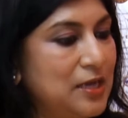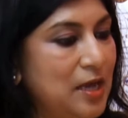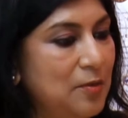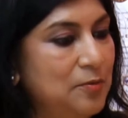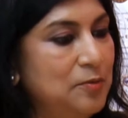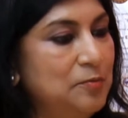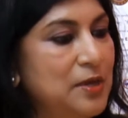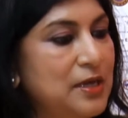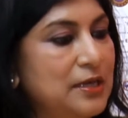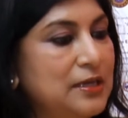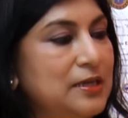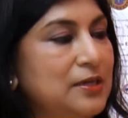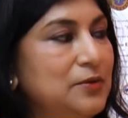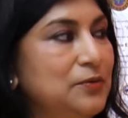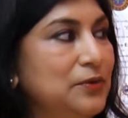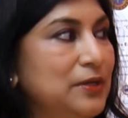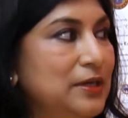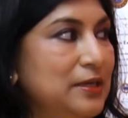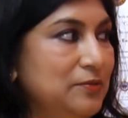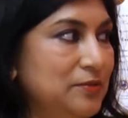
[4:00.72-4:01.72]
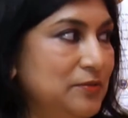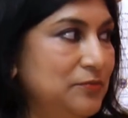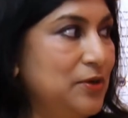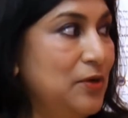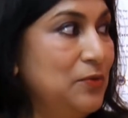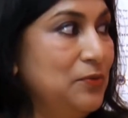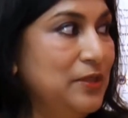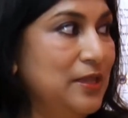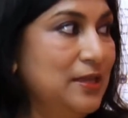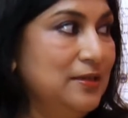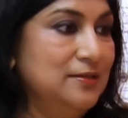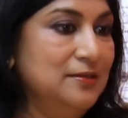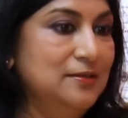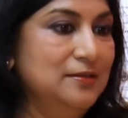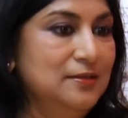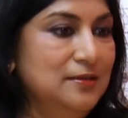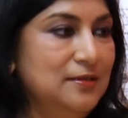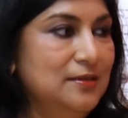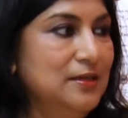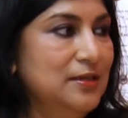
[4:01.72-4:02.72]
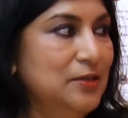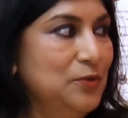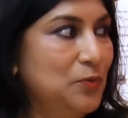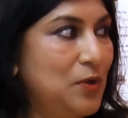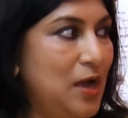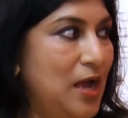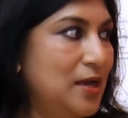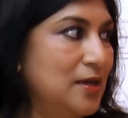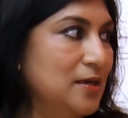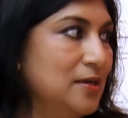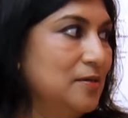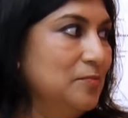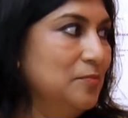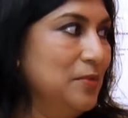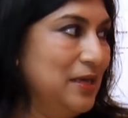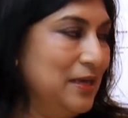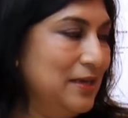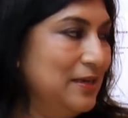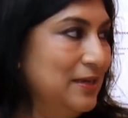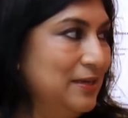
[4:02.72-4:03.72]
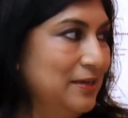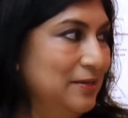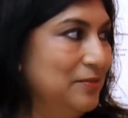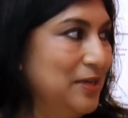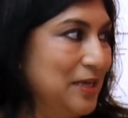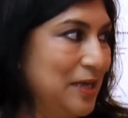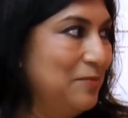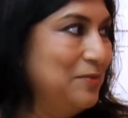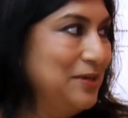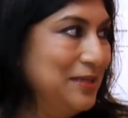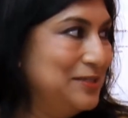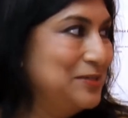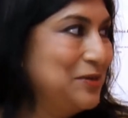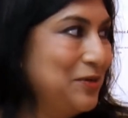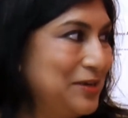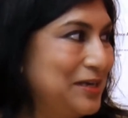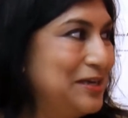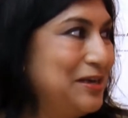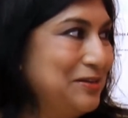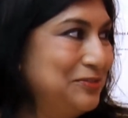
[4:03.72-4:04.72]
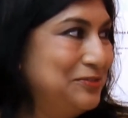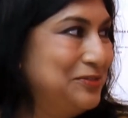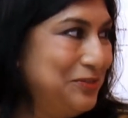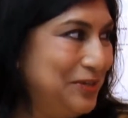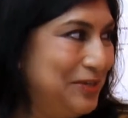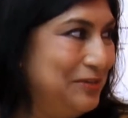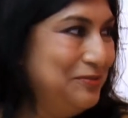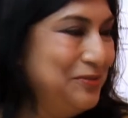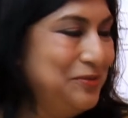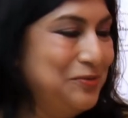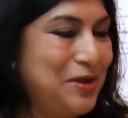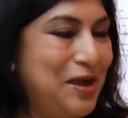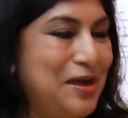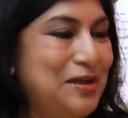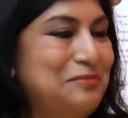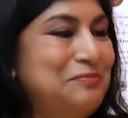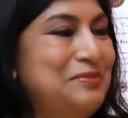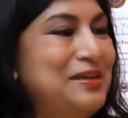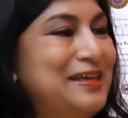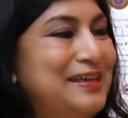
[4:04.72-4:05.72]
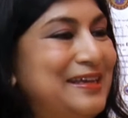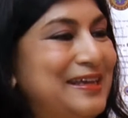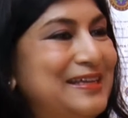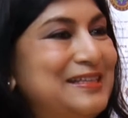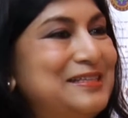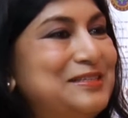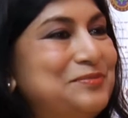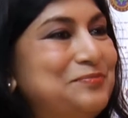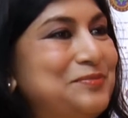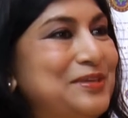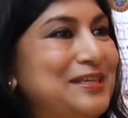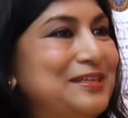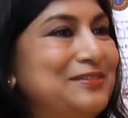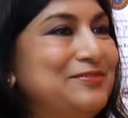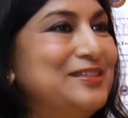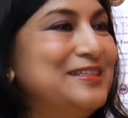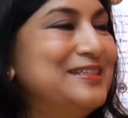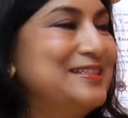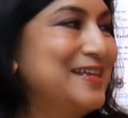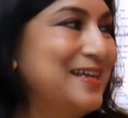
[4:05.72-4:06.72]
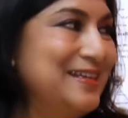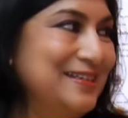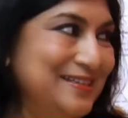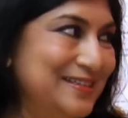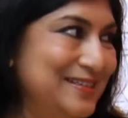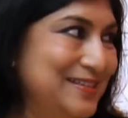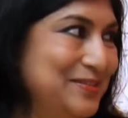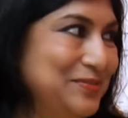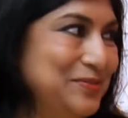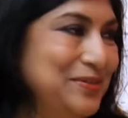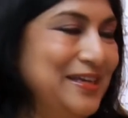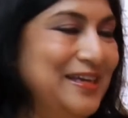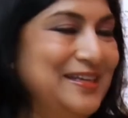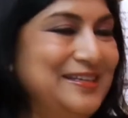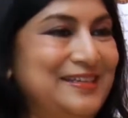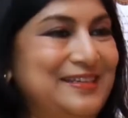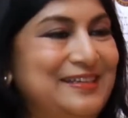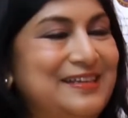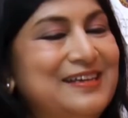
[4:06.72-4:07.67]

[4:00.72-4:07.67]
coming back here only, we found that you can't make a living. I mean, it's not enough to live. You can't make ends meet with the salaries you were getting.